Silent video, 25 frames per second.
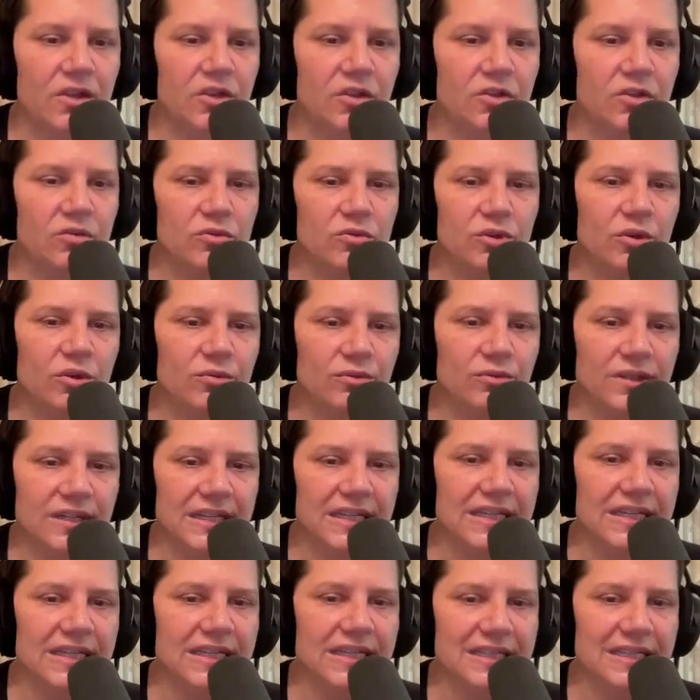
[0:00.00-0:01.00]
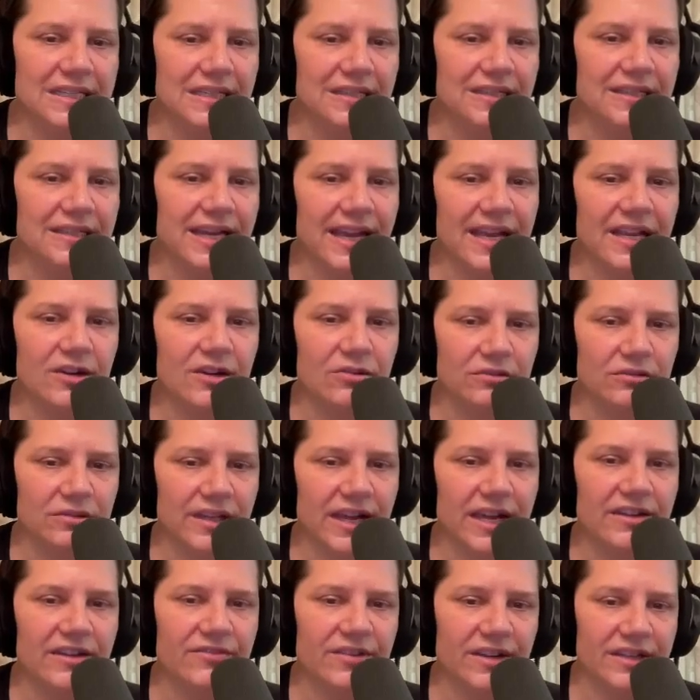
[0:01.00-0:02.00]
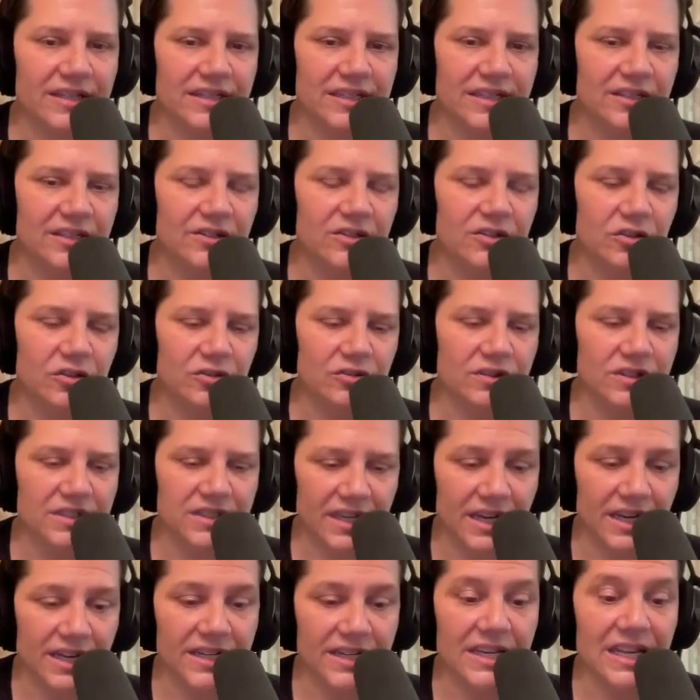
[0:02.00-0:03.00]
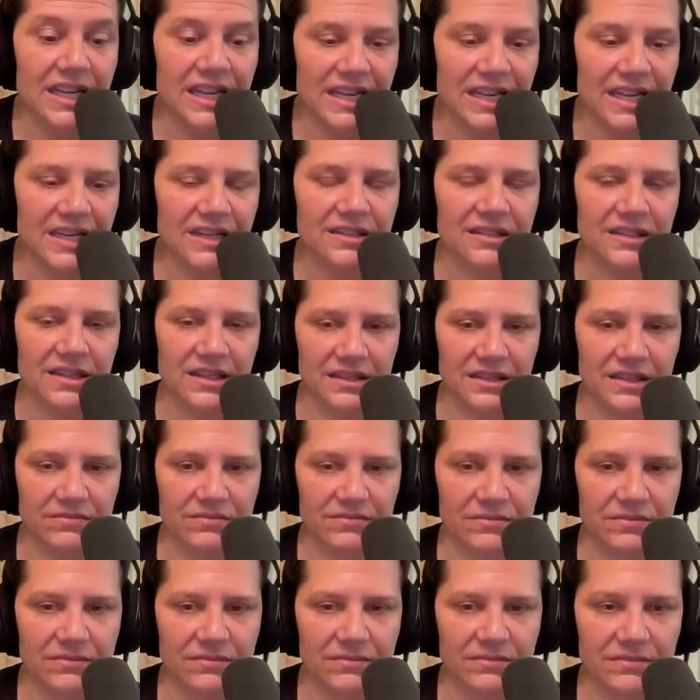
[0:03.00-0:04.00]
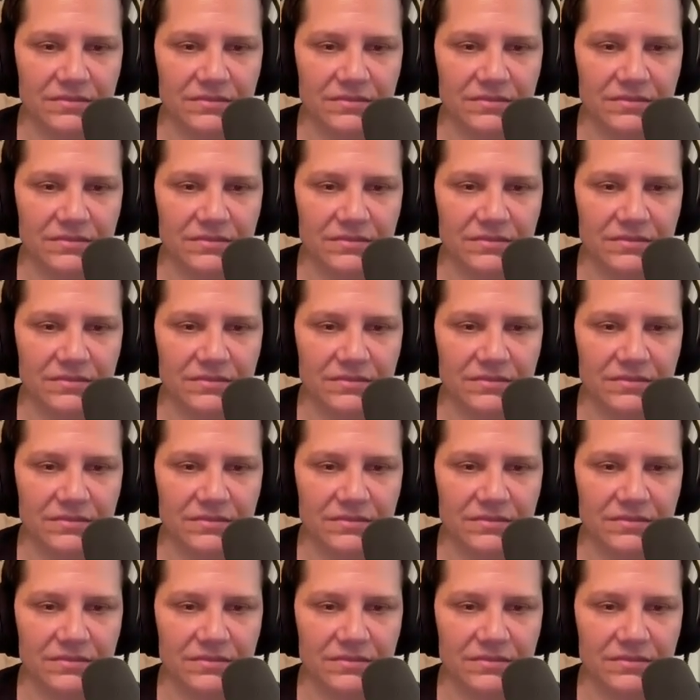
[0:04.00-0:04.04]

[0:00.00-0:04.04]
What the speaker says: You don't need to delay your life until you're done healing.